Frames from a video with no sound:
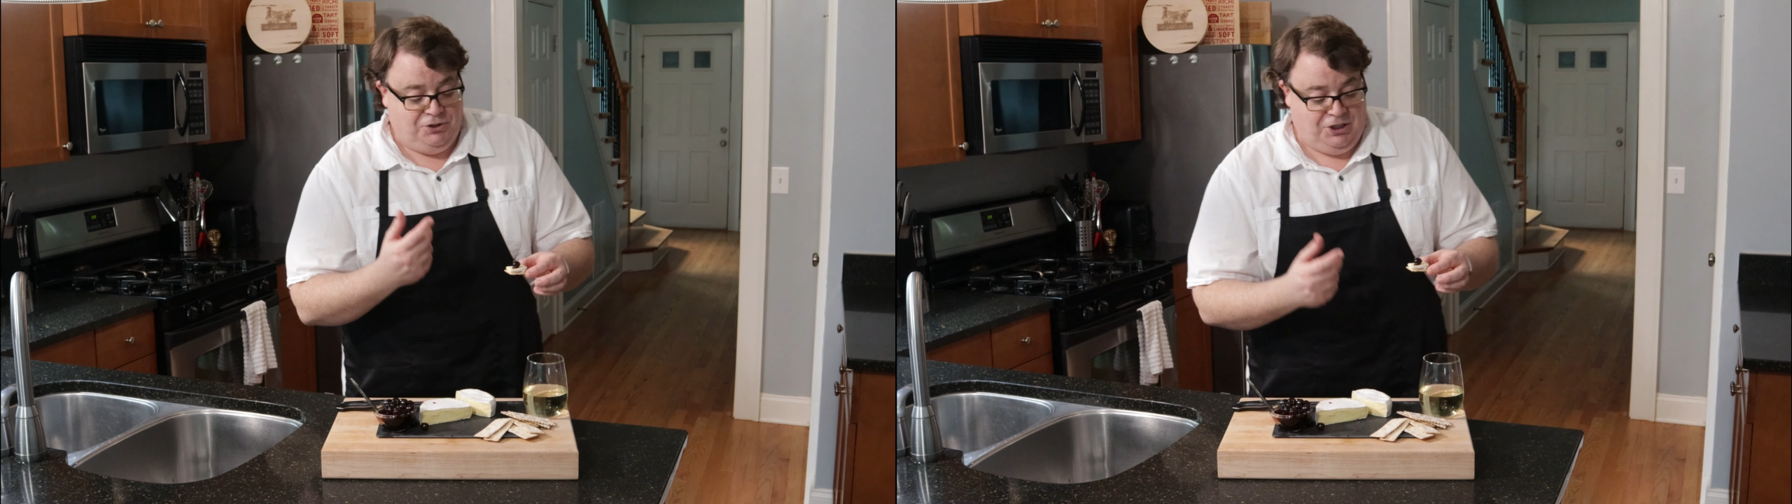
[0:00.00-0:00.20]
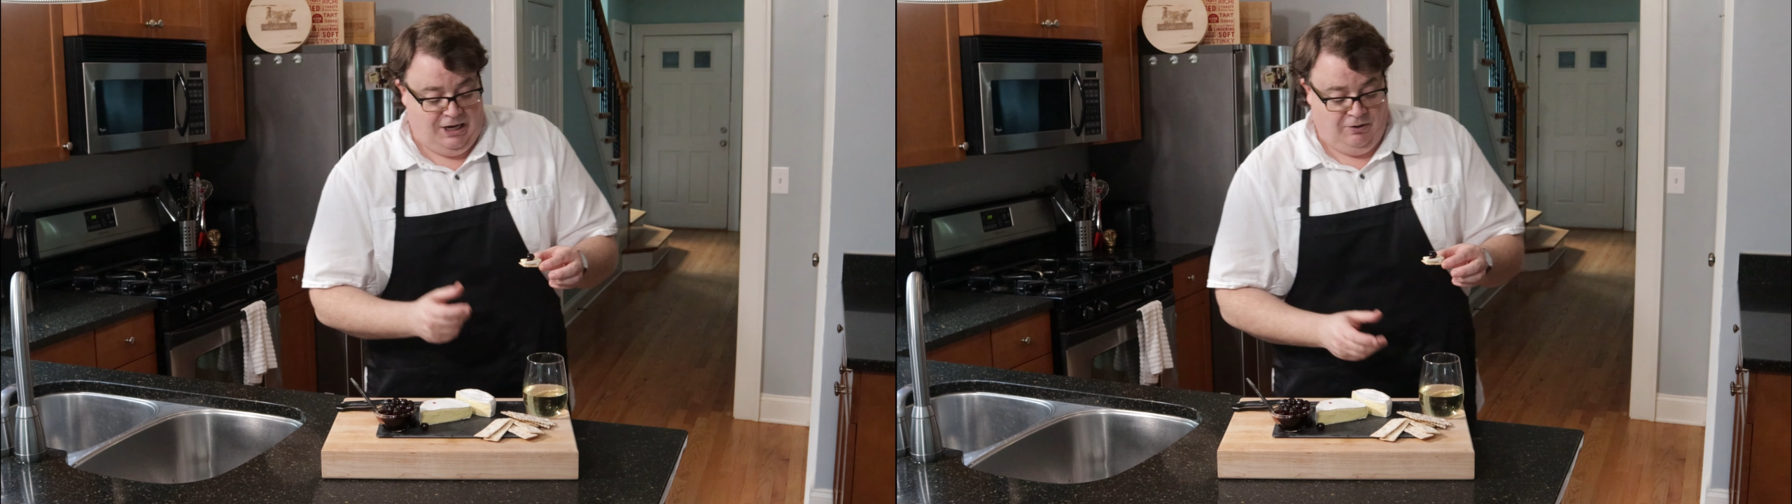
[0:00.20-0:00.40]

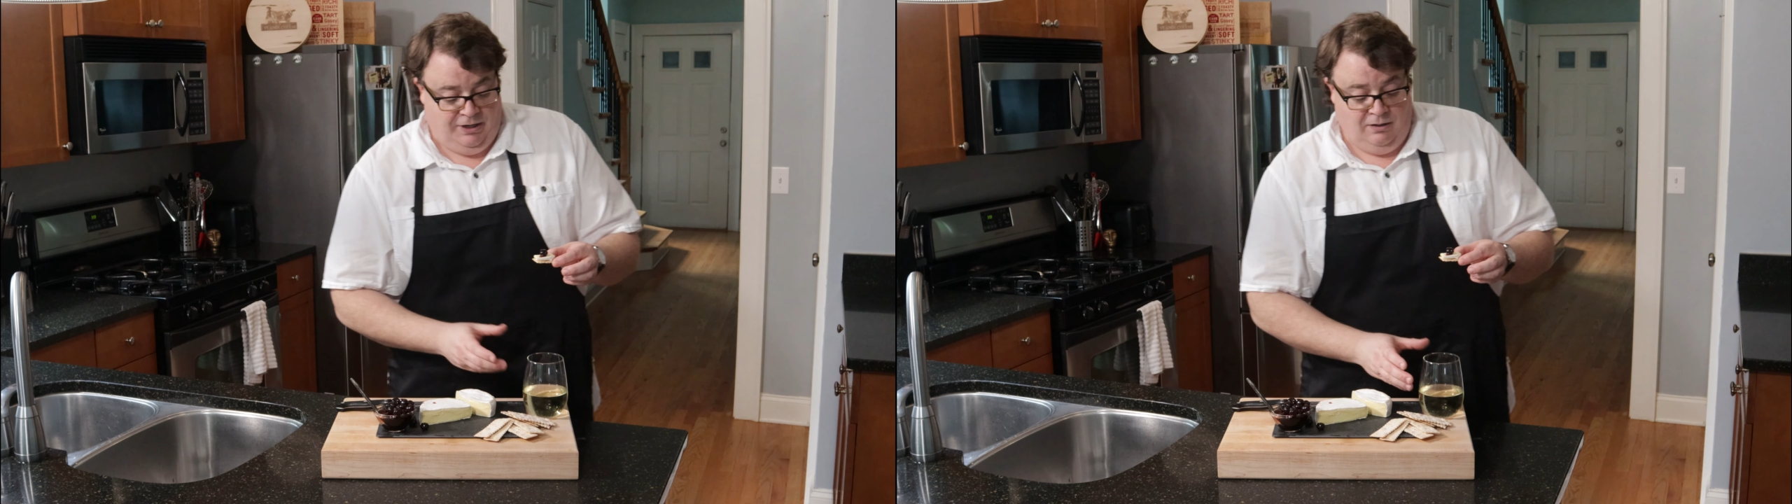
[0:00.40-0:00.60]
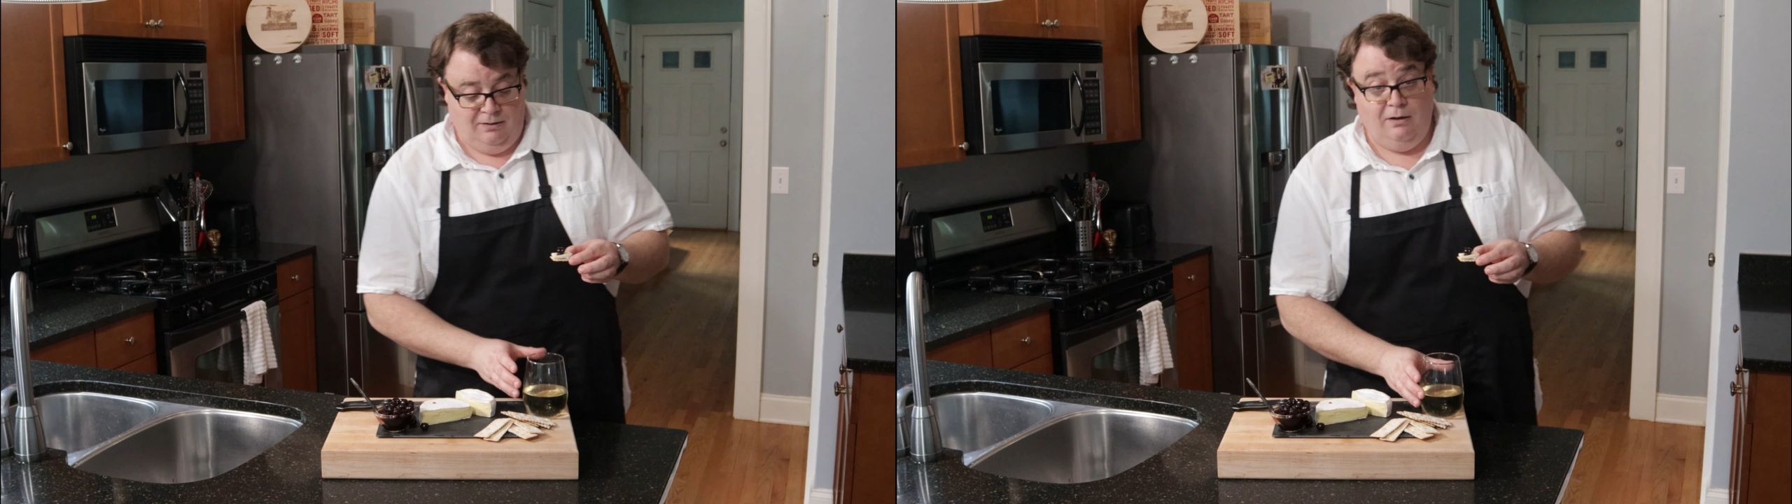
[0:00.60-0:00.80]

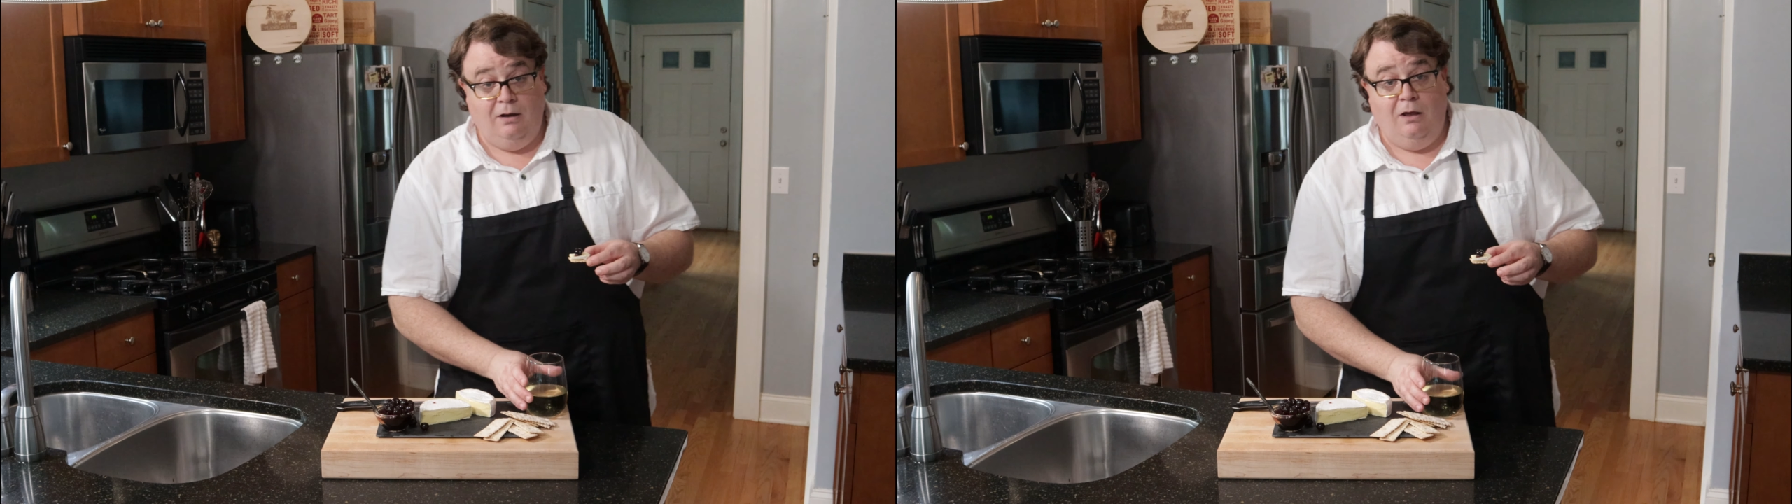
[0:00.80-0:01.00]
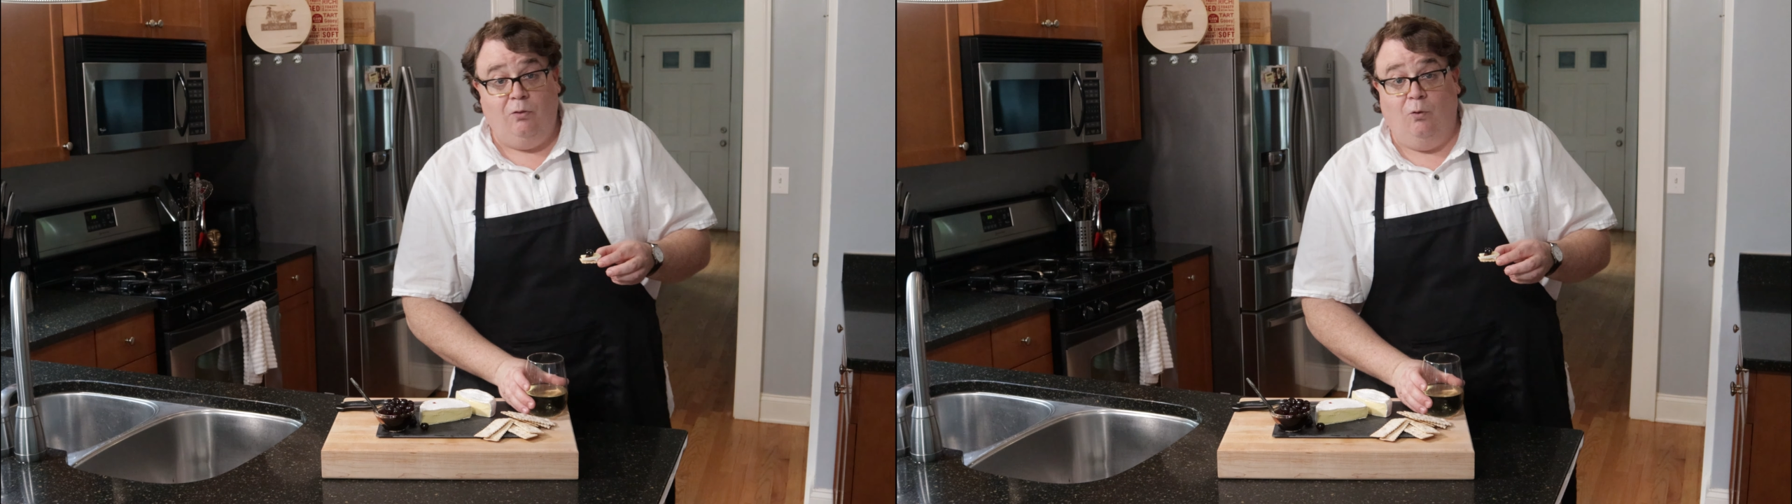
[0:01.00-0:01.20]
cherry,
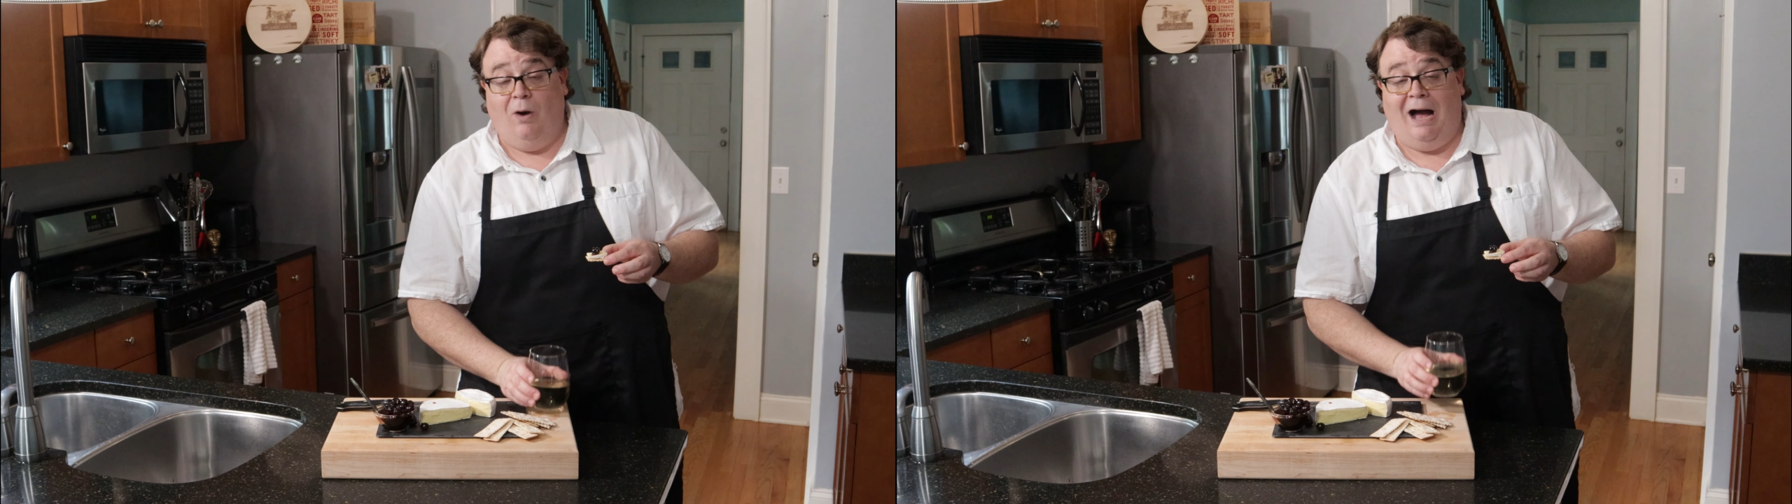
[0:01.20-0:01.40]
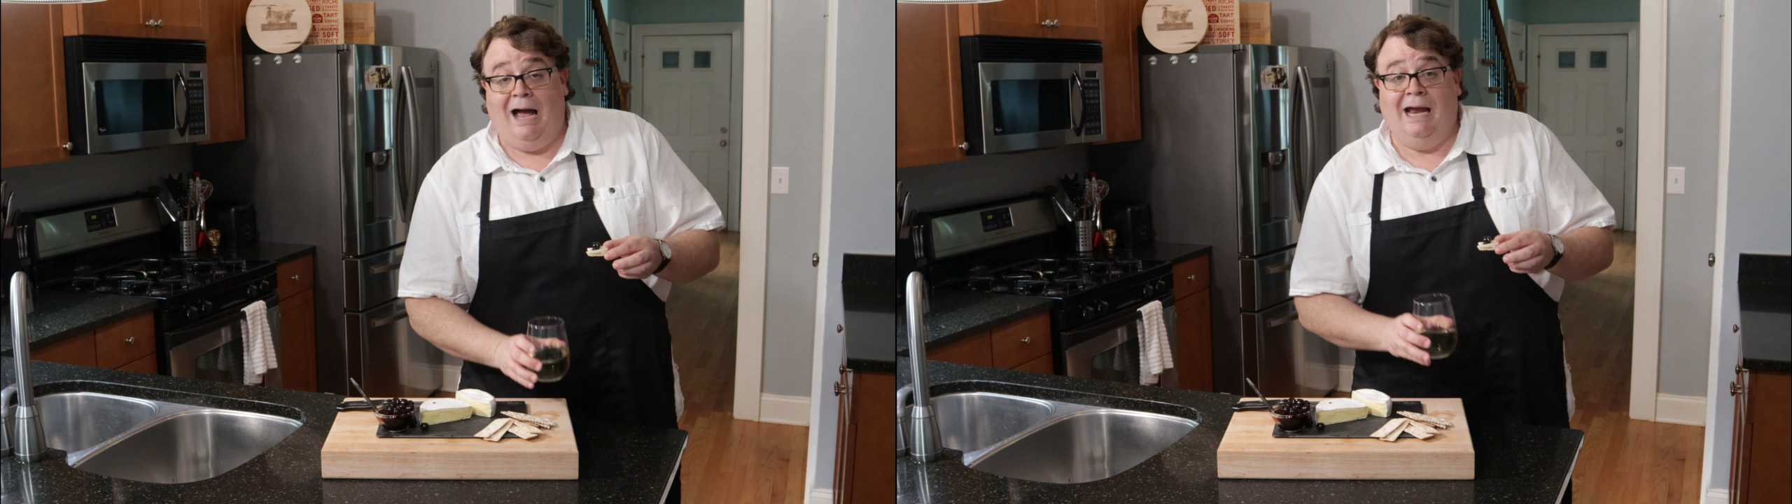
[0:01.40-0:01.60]
the
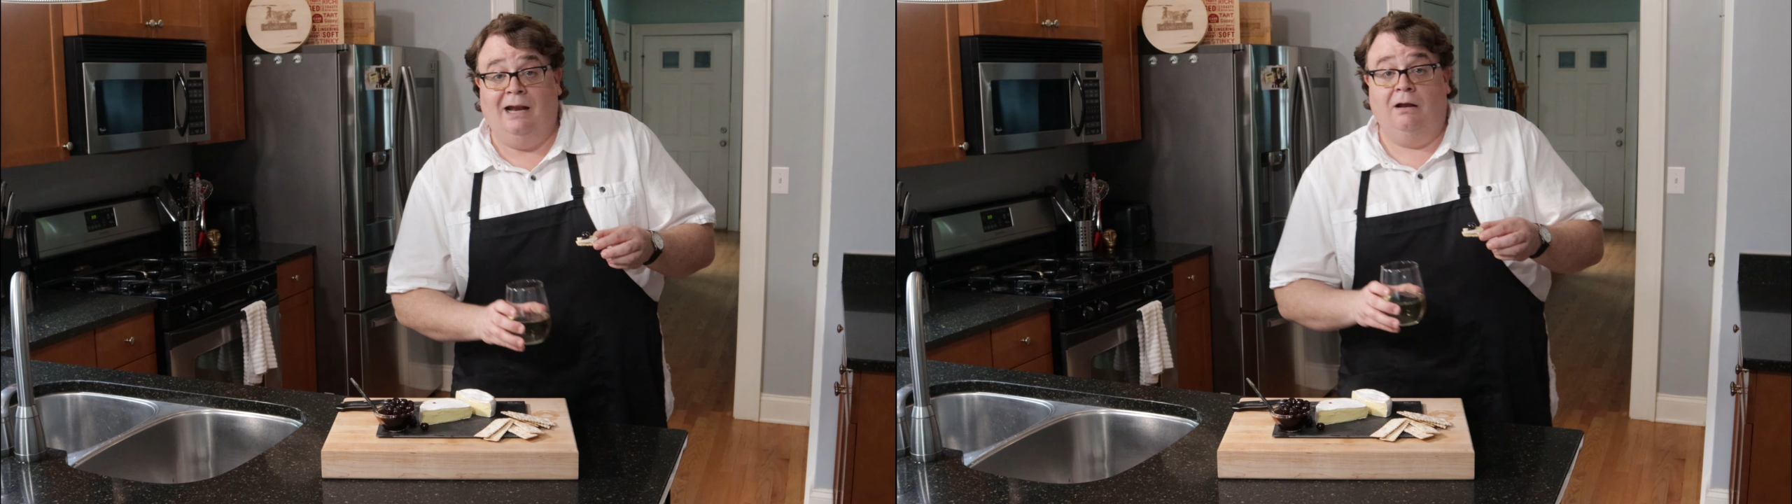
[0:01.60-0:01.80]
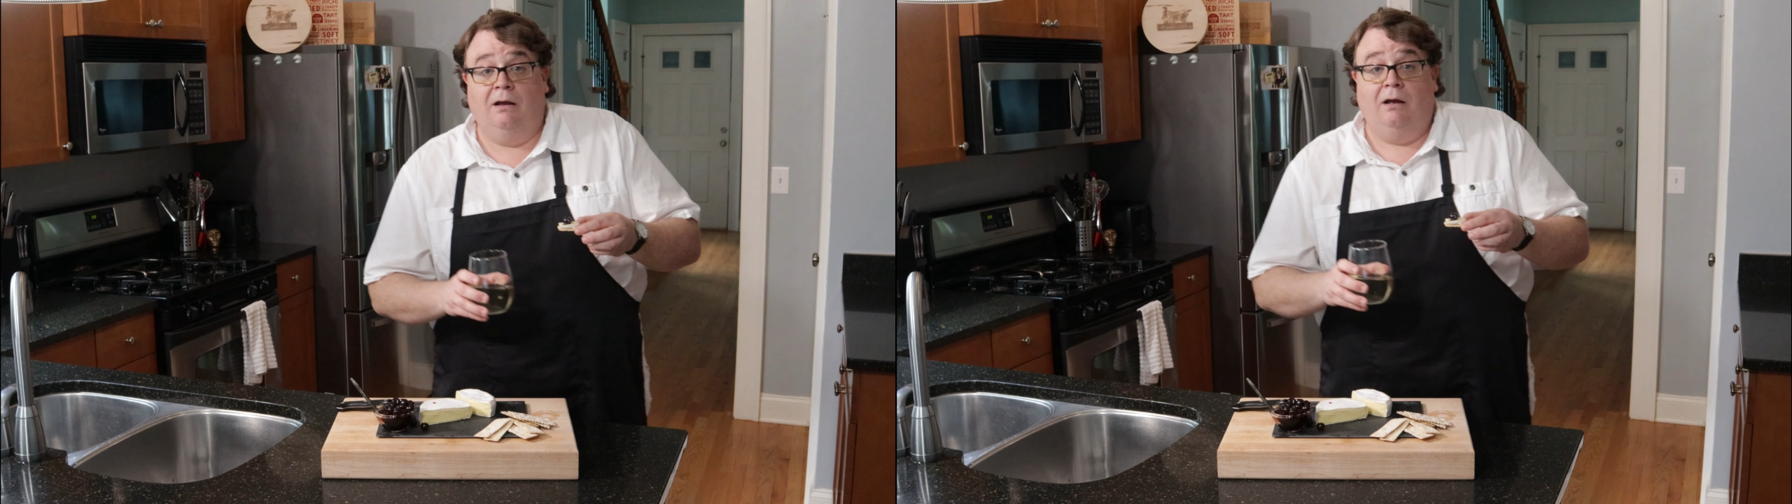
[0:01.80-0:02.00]
wine.